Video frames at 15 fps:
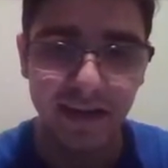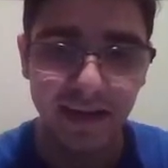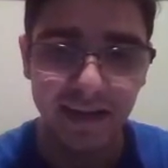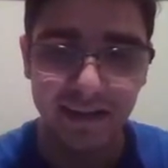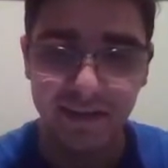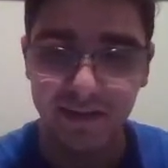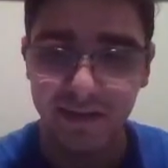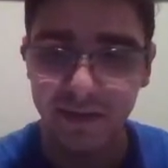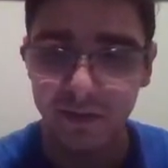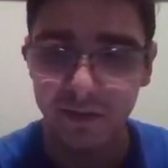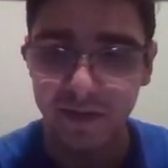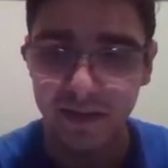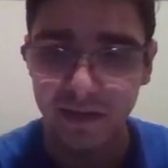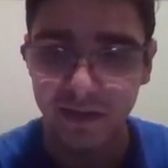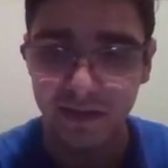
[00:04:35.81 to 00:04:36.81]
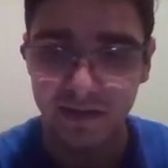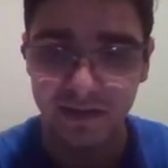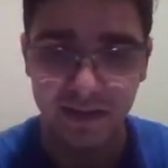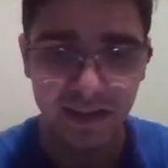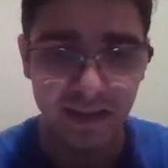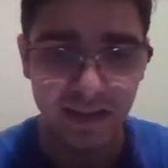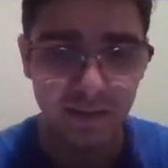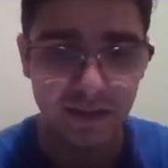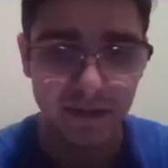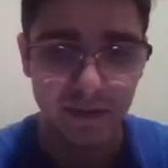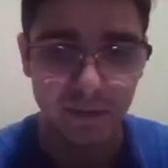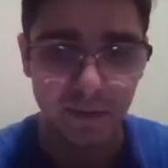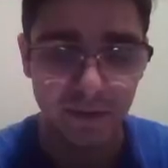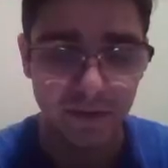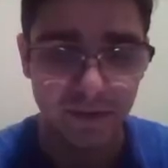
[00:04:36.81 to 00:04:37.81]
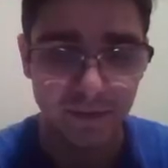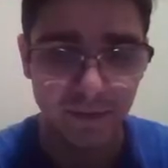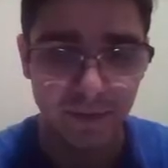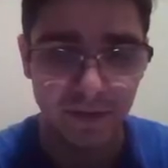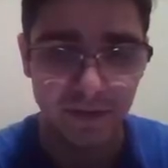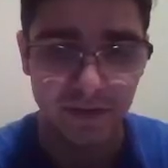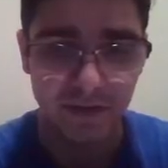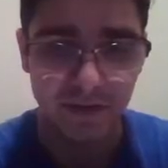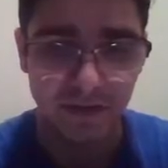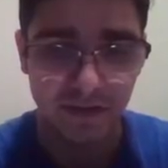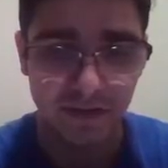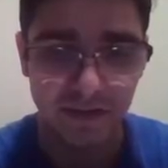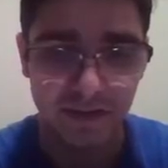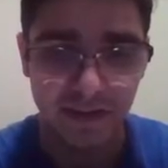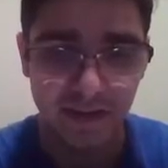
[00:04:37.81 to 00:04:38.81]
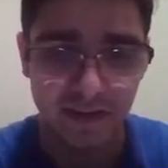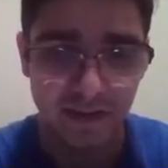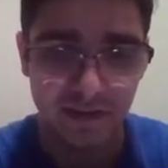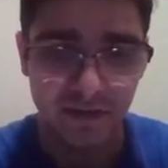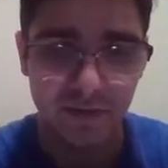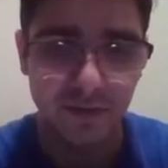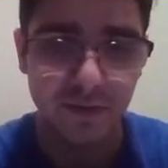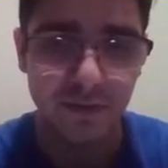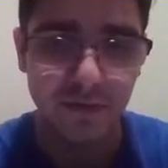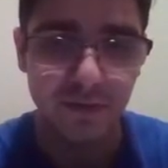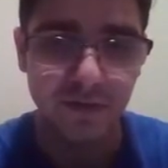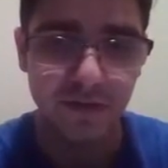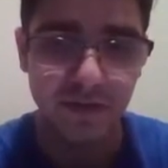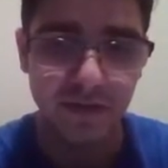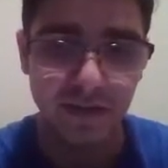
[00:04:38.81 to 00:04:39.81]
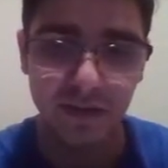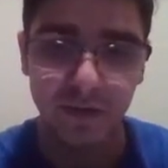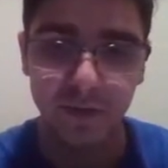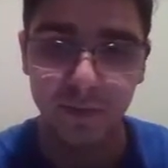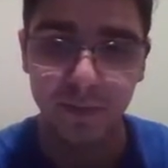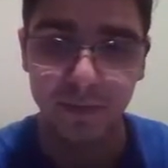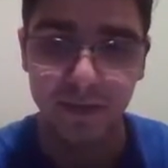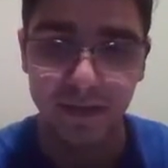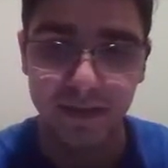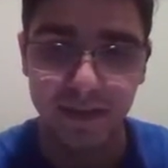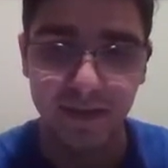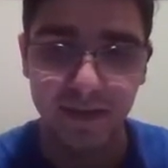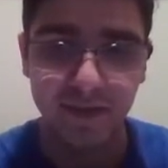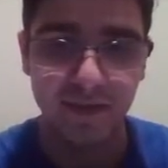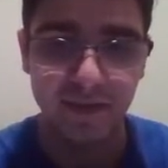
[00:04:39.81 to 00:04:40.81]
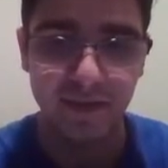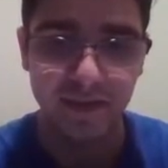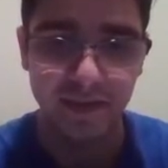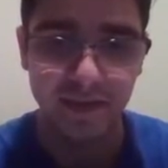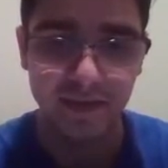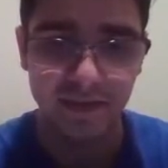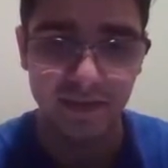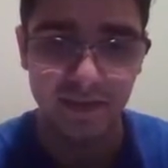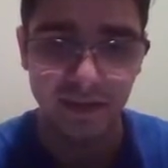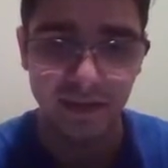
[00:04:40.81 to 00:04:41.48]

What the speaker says: I took a really long time here wondering whether to just castle or play f6.